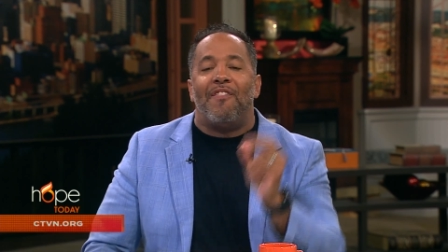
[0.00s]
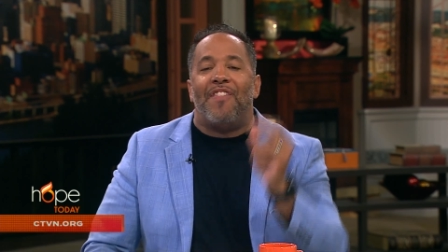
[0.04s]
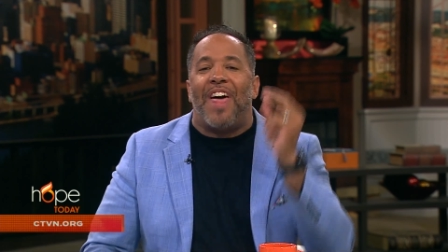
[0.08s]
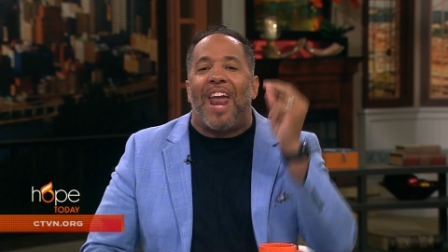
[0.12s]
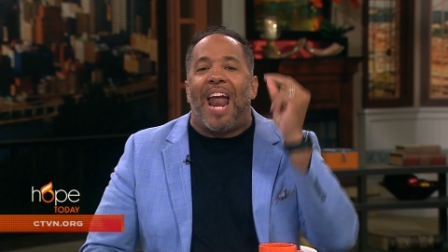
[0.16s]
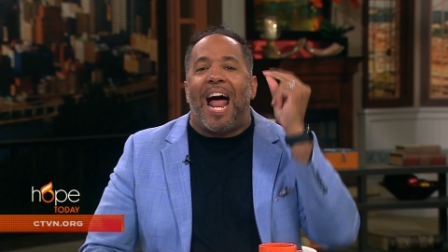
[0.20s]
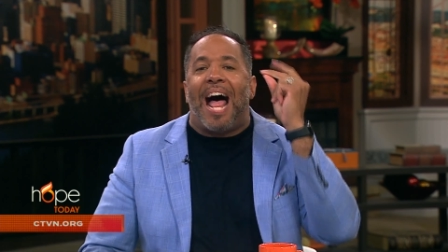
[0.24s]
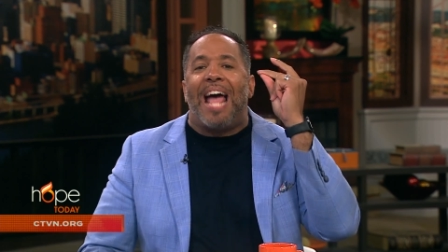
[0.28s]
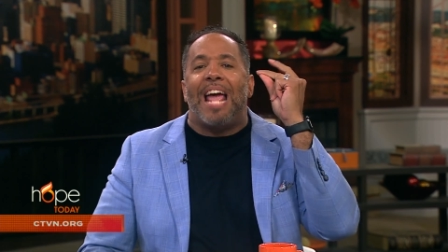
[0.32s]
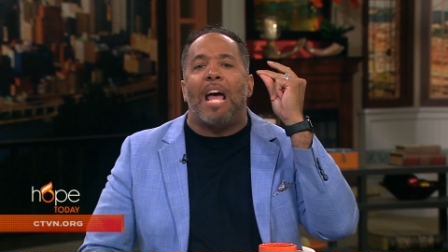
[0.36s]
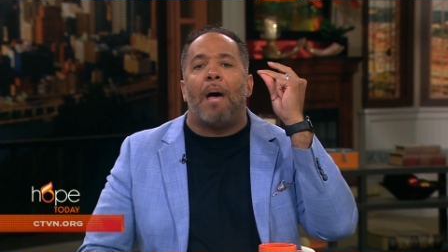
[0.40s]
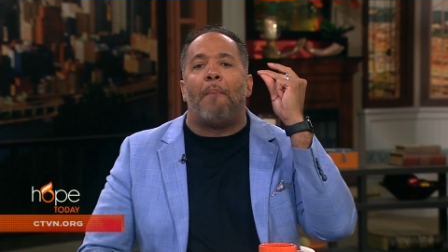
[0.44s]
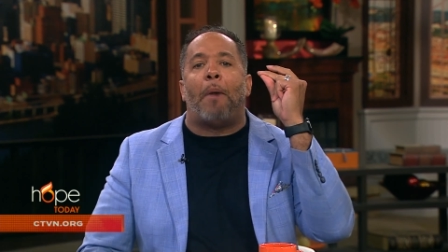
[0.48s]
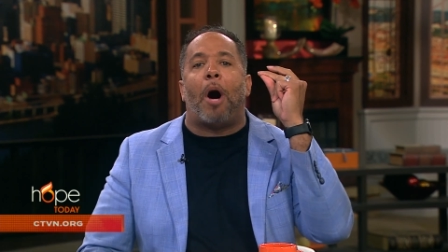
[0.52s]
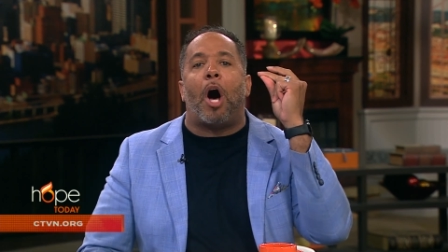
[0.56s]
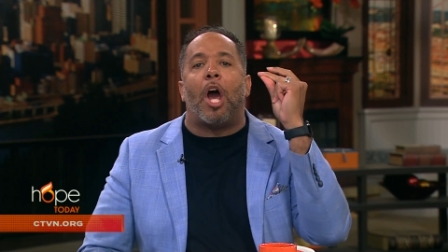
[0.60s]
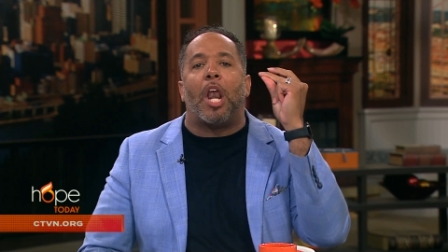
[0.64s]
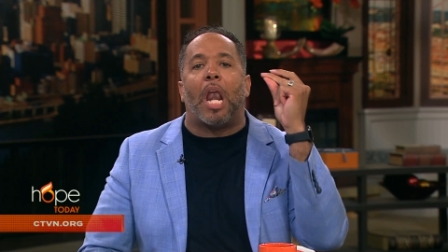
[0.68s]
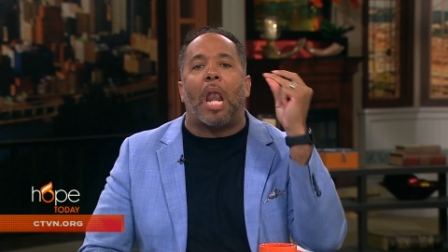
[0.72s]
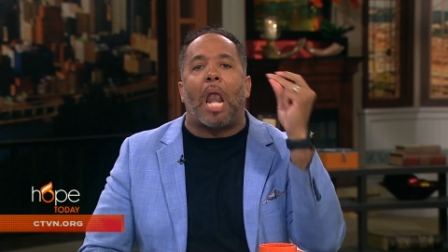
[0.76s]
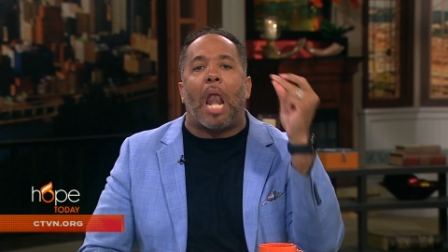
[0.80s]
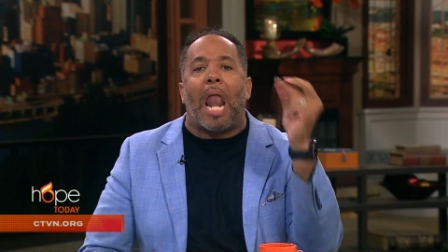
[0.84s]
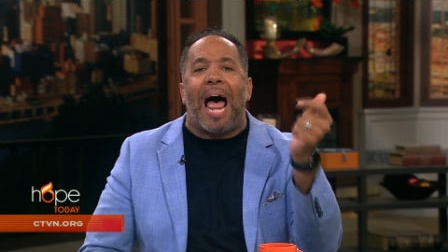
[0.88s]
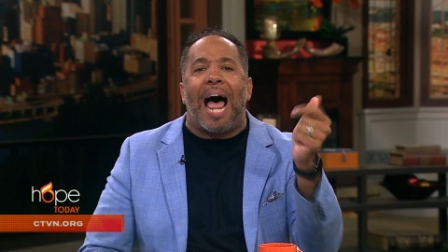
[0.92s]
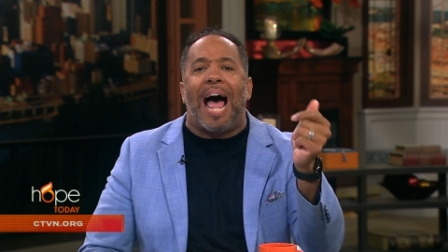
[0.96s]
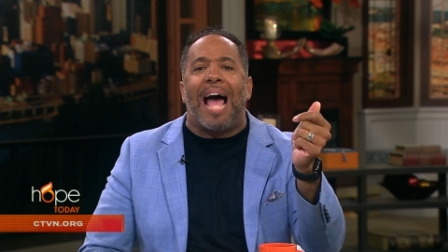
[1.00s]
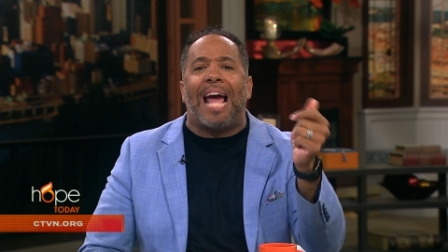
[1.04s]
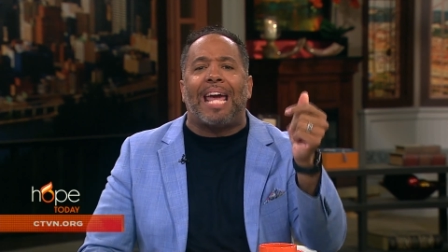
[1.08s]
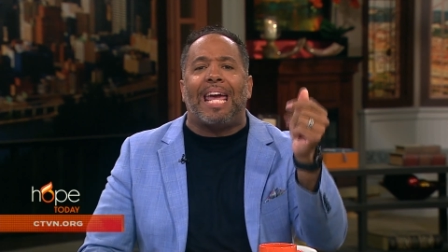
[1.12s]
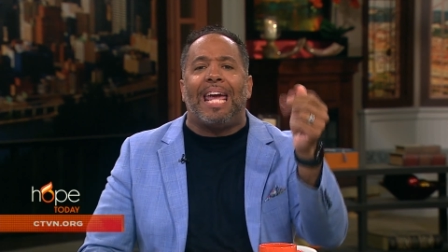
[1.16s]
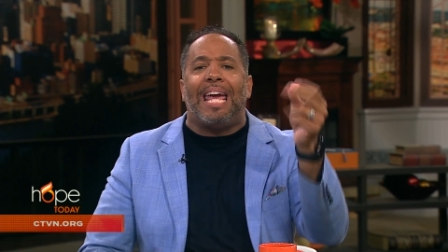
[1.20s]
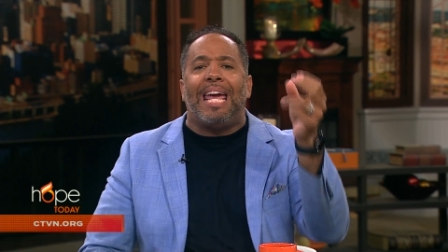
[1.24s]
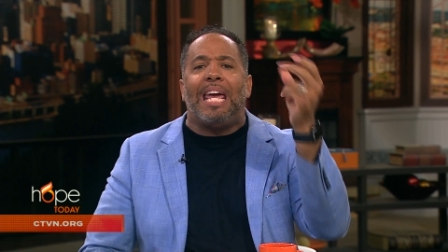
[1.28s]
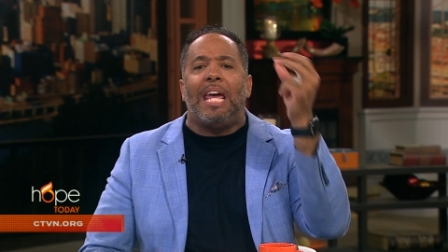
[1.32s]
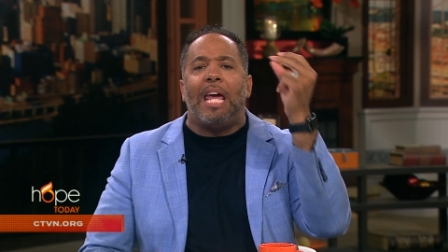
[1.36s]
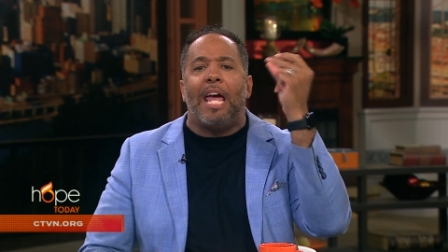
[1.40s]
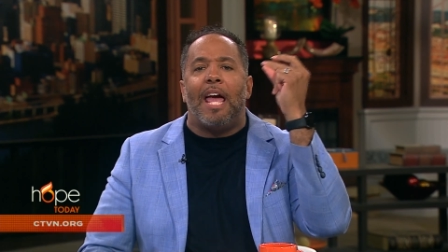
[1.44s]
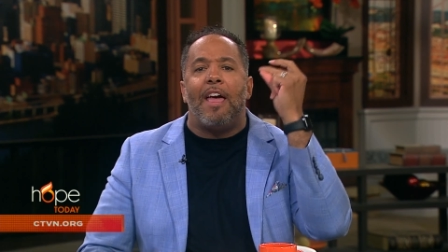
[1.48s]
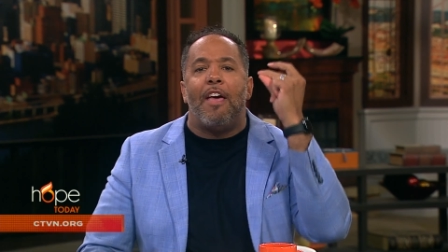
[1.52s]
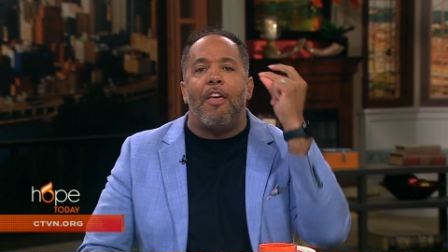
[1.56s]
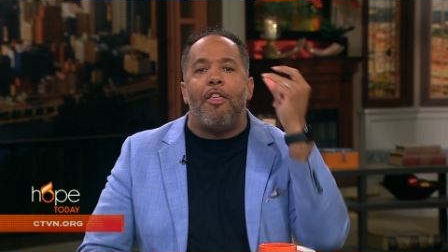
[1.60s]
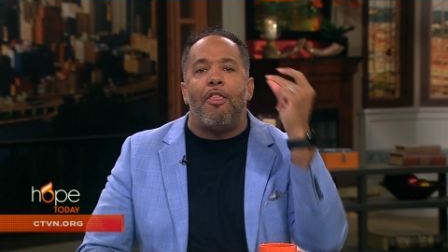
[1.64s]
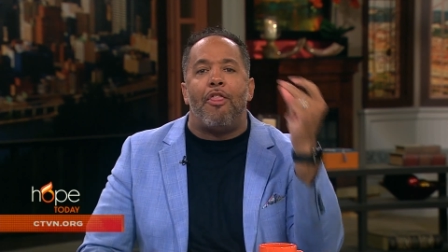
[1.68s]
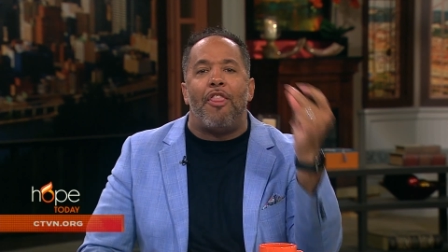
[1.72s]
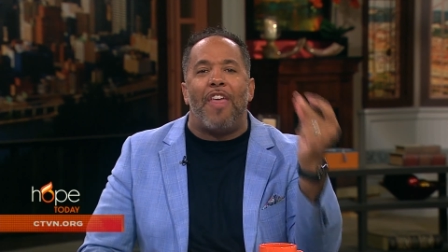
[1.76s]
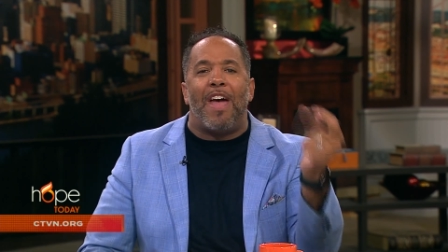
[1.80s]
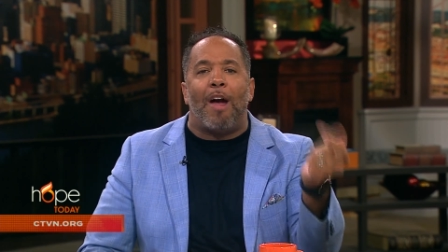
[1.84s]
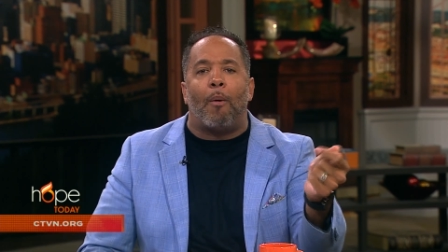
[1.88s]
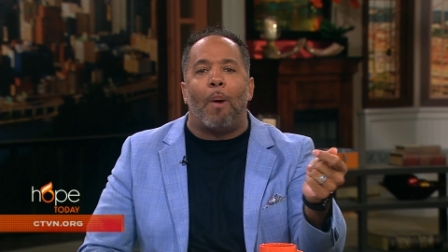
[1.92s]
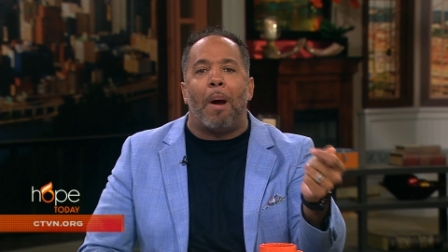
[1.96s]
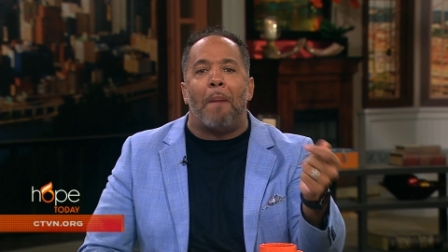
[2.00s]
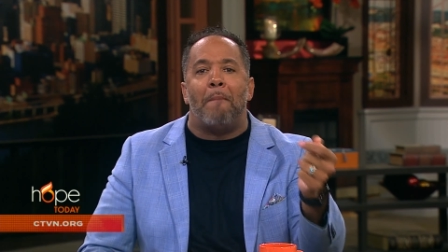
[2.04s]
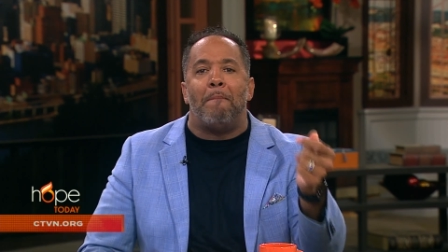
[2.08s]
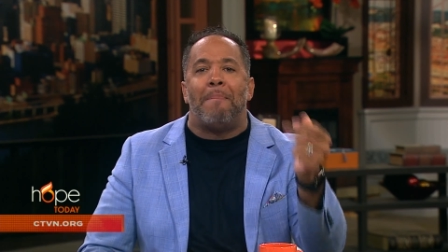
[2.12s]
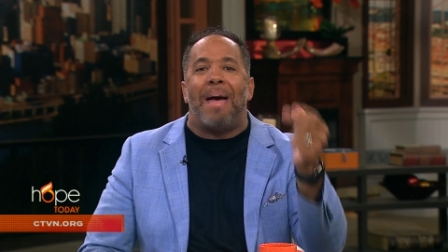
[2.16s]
that I am unlocking their